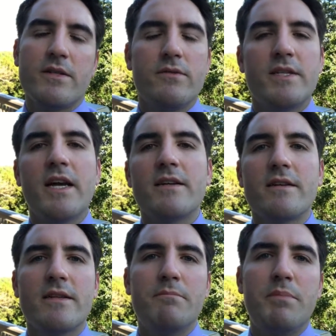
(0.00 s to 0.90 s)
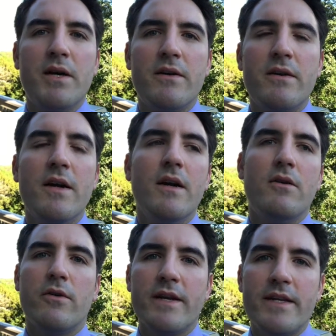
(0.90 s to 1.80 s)
So technically, butter
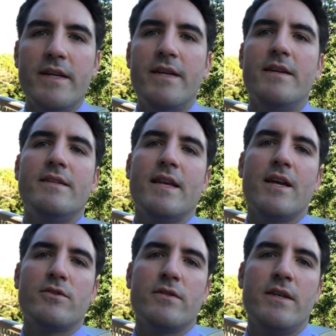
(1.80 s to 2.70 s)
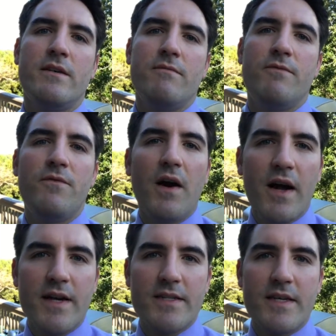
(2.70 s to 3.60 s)
or ghee is actually
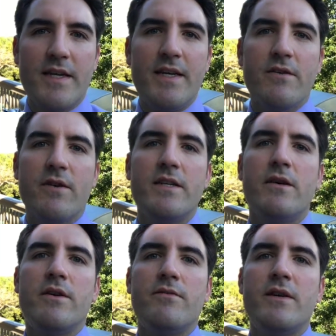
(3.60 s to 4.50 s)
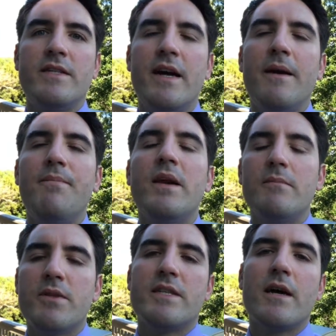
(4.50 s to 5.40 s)
fine to eat on a dairy free diet,
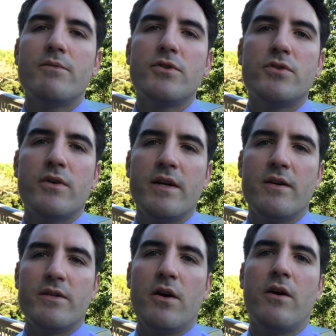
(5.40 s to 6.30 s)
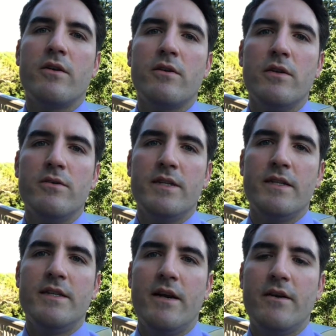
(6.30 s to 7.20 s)
but the top two triggers are gluten
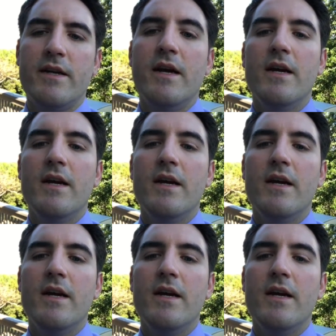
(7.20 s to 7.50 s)
and dairy.